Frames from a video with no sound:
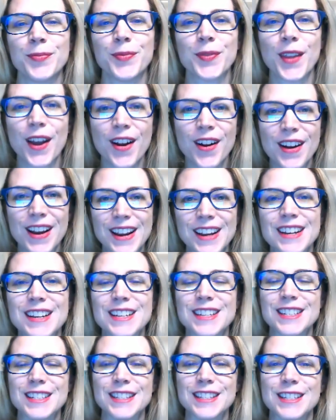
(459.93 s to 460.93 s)
All right,
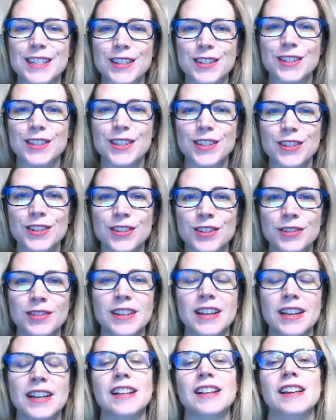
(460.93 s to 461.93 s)
see you soon.
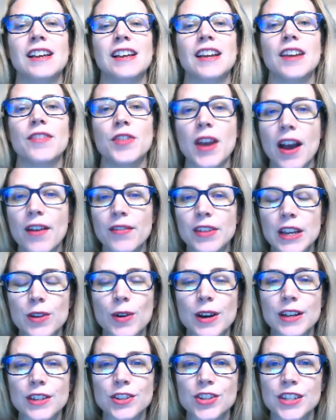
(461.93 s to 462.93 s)
If you have any
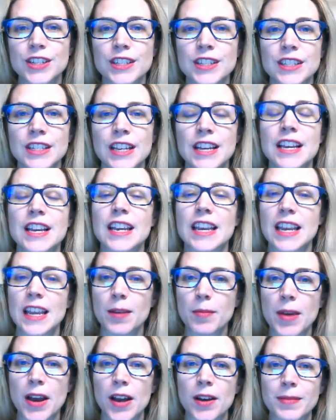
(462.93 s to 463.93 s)
questions,
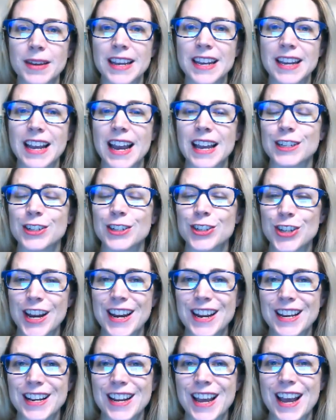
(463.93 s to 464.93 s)
email me at
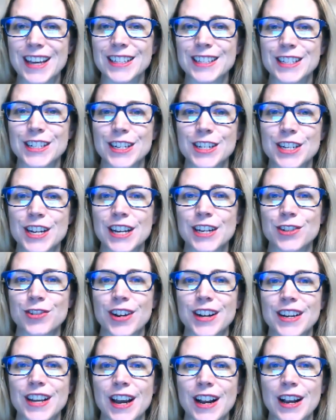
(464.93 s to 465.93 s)

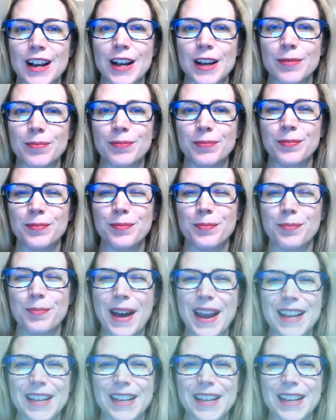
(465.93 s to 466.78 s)
jane@cjanetrade.com. Bye.